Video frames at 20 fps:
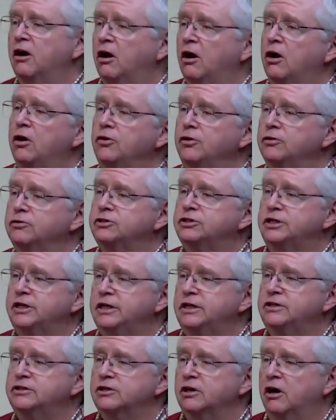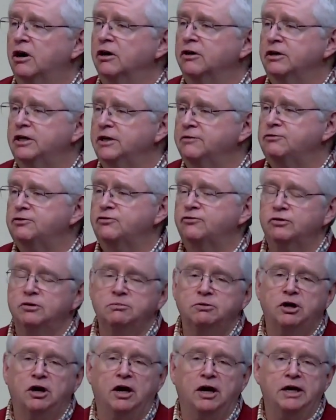All those things are gifts
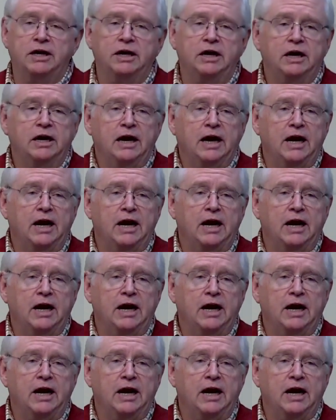from God,